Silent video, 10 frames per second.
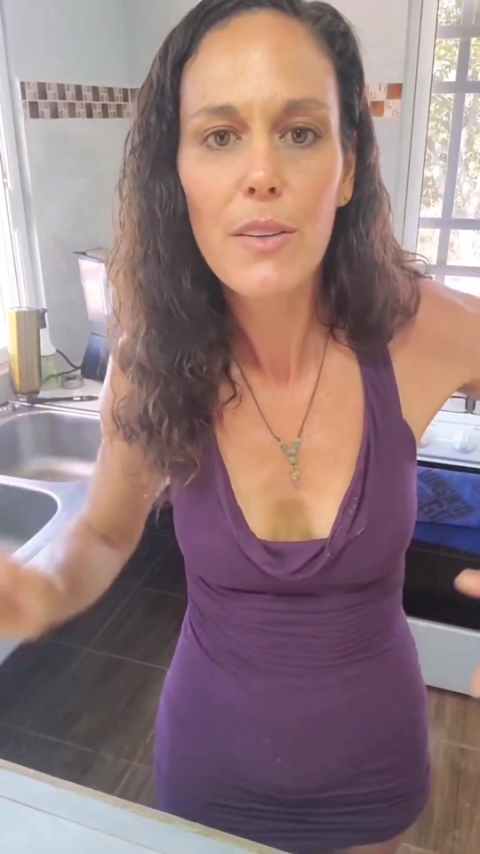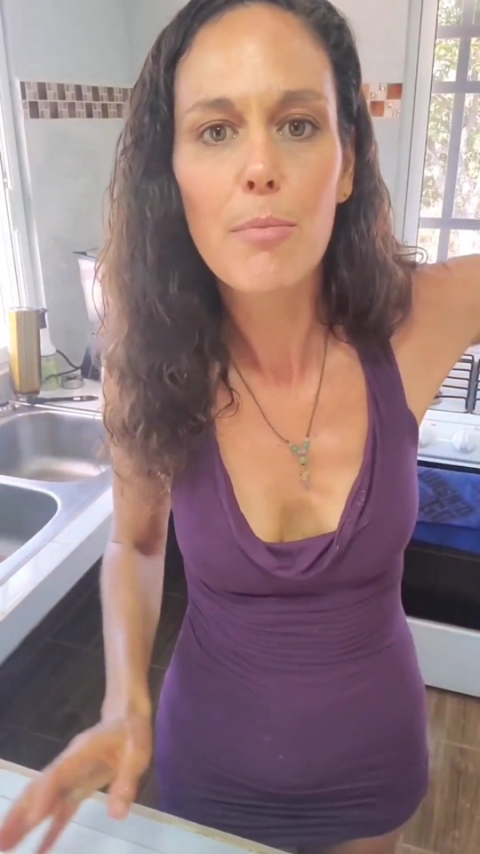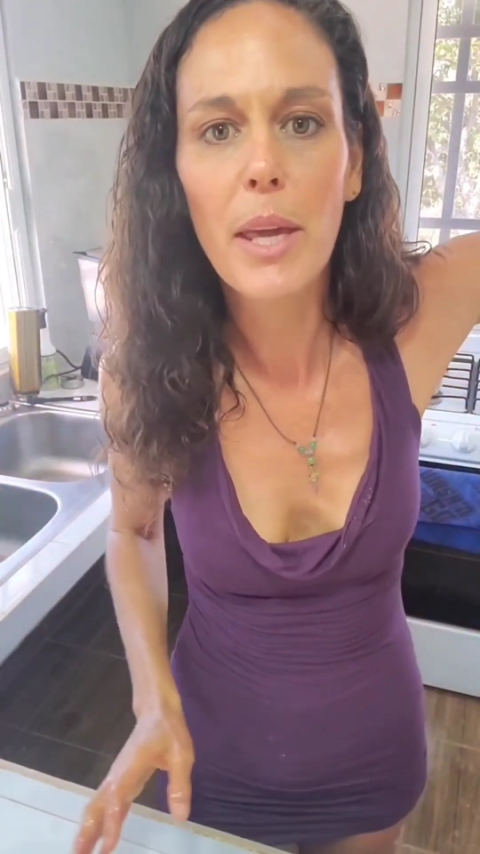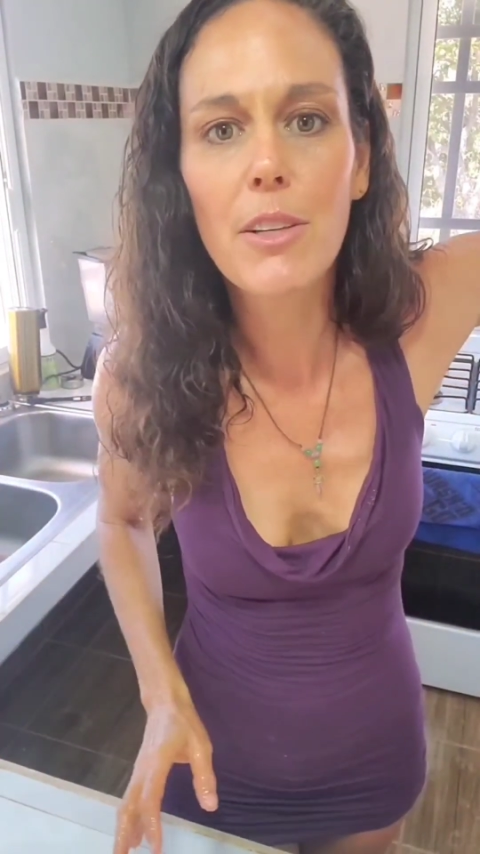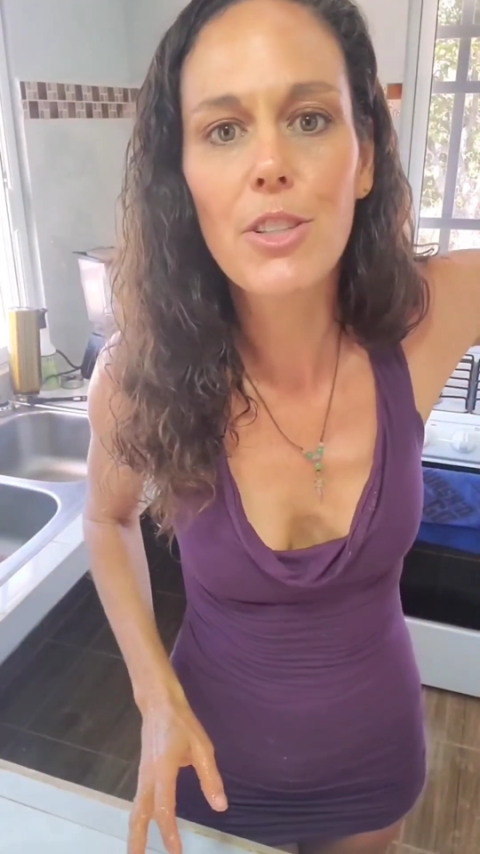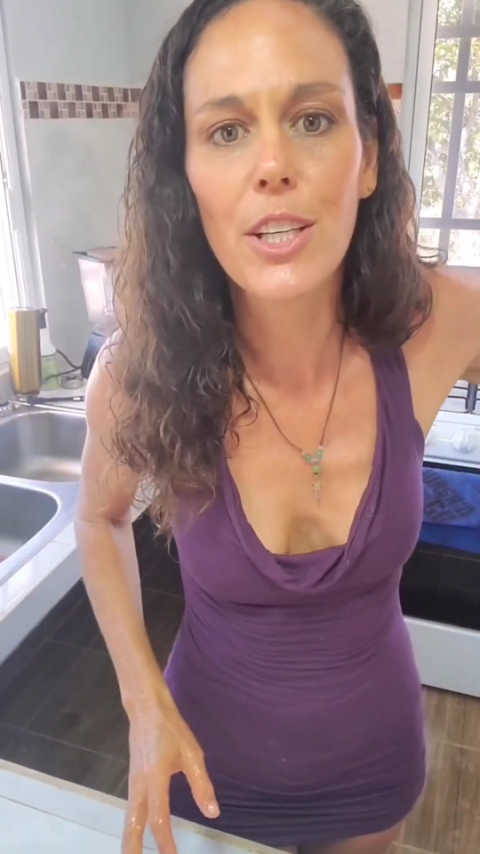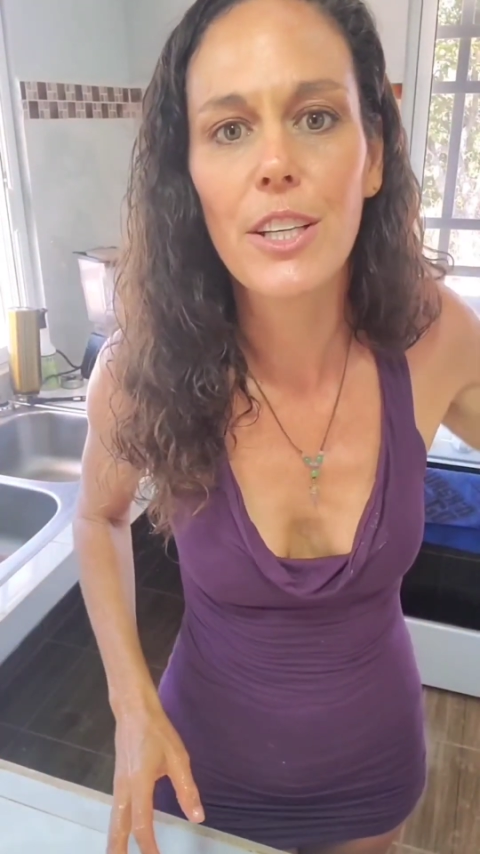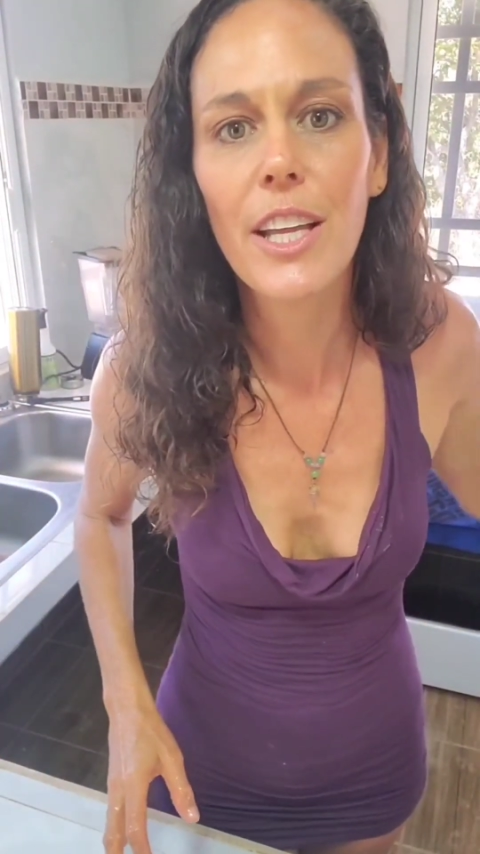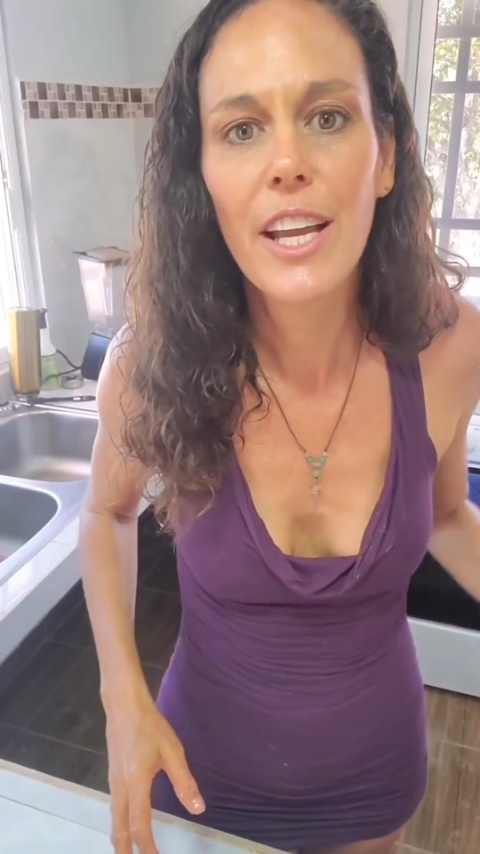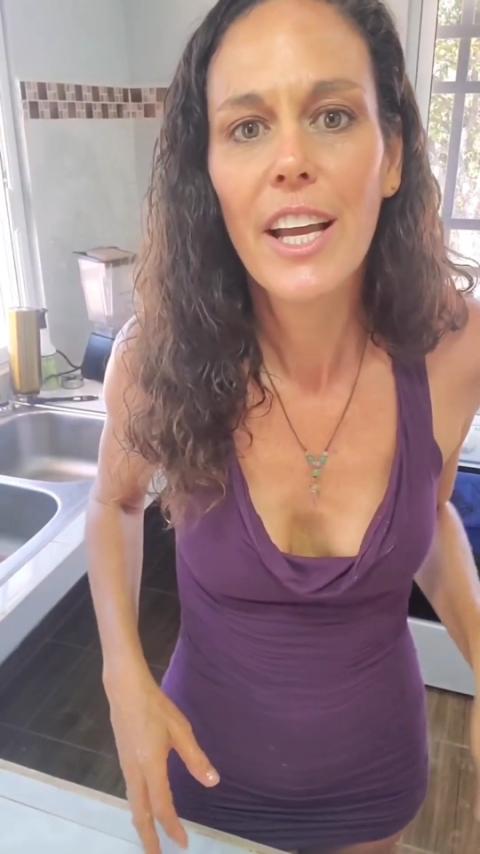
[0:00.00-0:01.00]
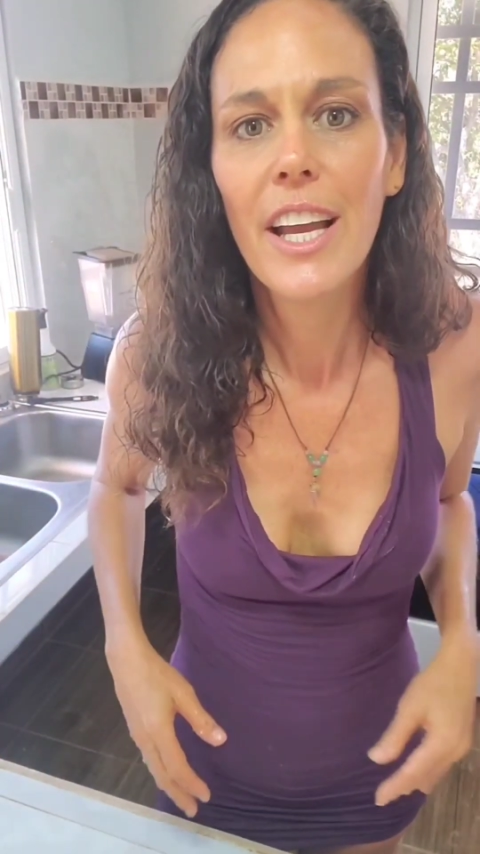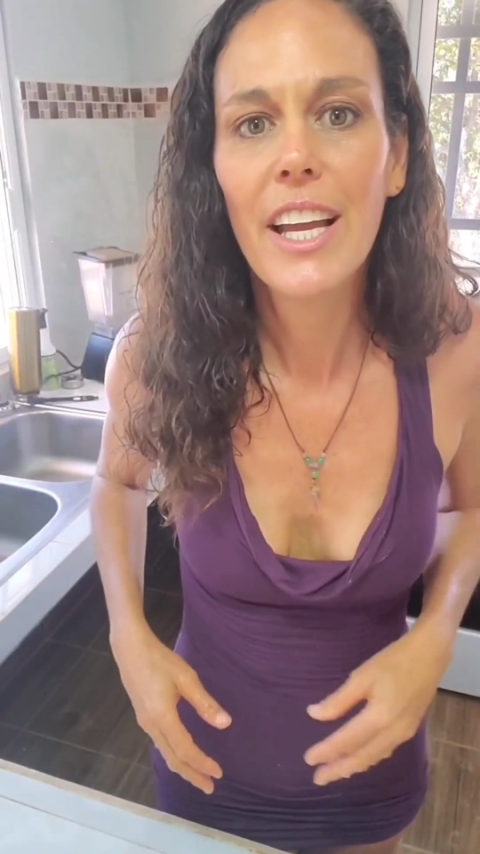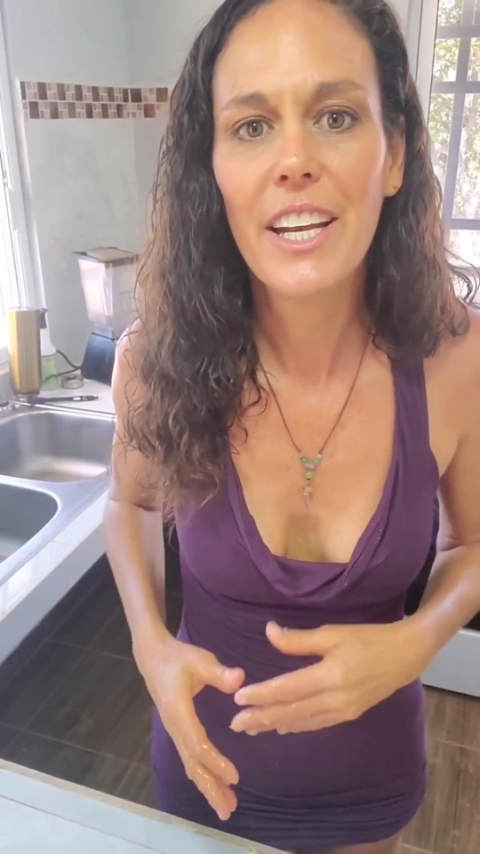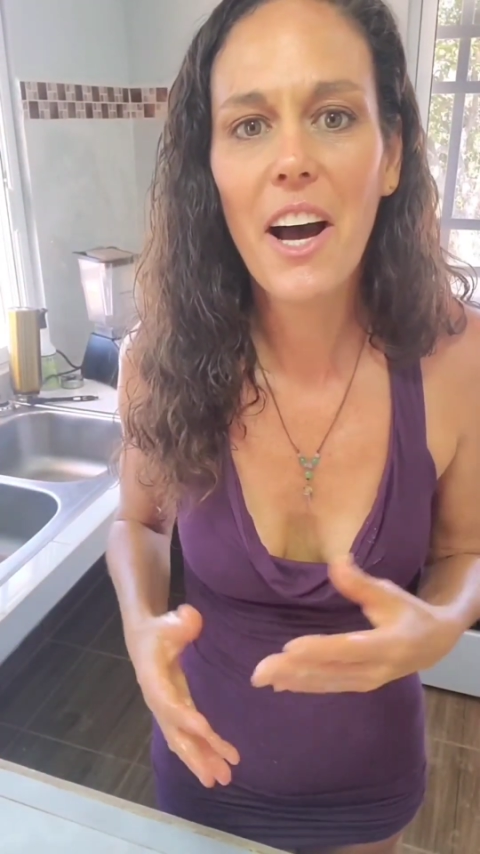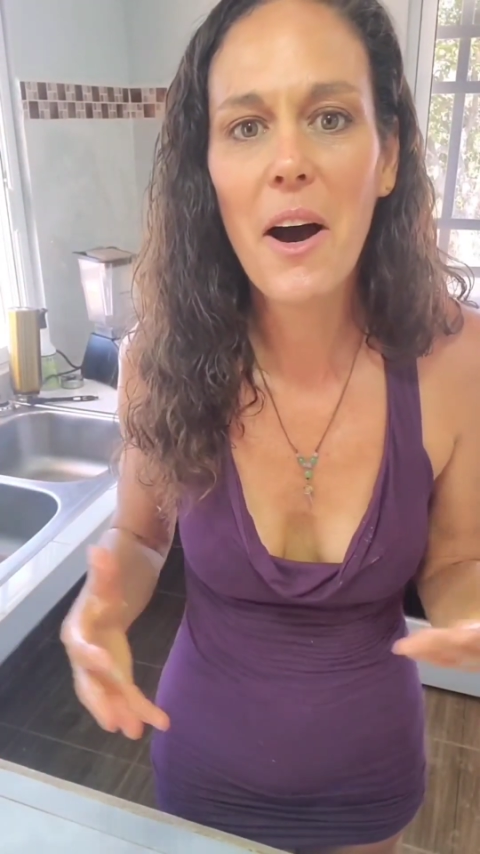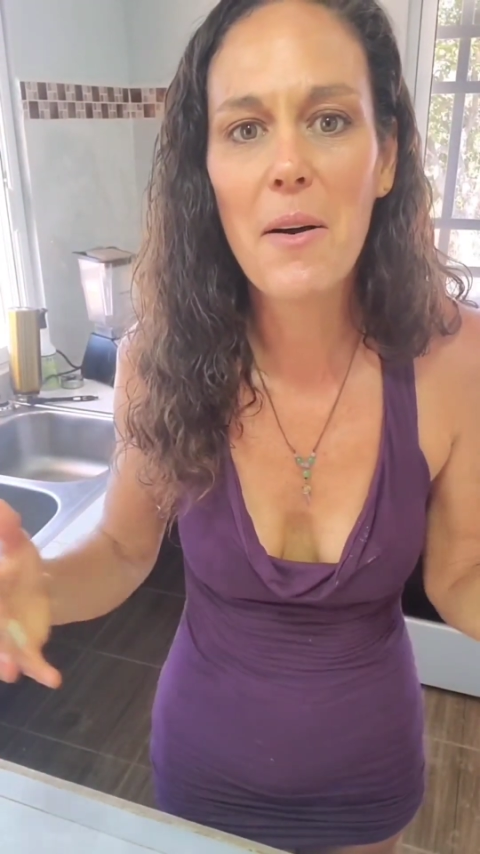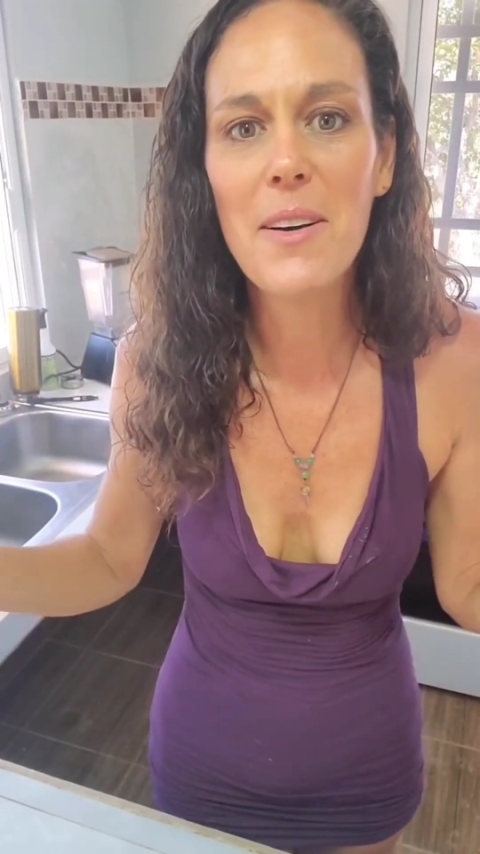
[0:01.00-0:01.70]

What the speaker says: expansion, and